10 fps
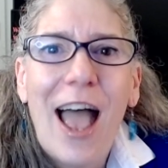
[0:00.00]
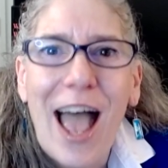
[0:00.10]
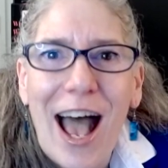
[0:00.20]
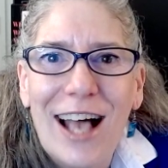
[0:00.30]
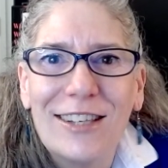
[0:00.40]

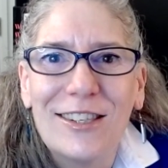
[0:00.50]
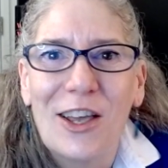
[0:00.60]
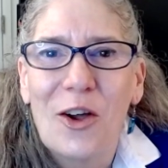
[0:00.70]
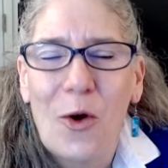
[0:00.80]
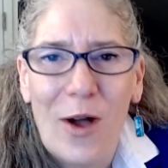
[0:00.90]
Ask
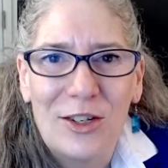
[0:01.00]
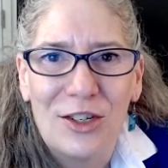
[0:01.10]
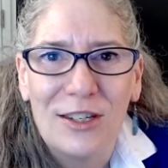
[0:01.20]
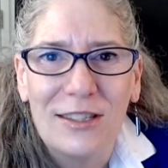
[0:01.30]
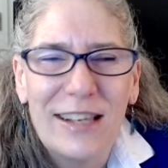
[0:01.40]

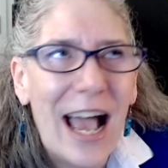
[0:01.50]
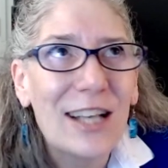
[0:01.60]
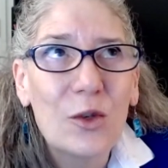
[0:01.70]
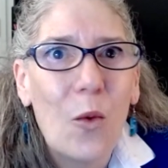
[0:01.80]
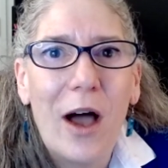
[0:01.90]
questions.
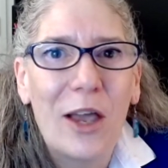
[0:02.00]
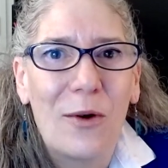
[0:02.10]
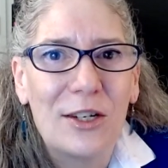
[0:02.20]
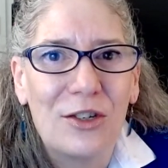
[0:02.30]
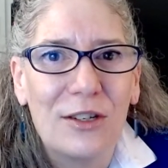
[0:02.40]
Ask why
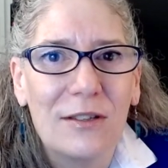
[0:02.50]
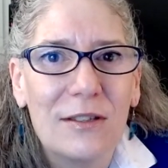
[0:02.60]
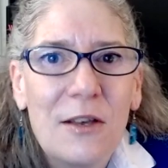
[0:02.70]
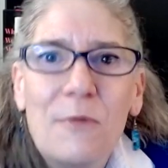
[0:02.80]
questions.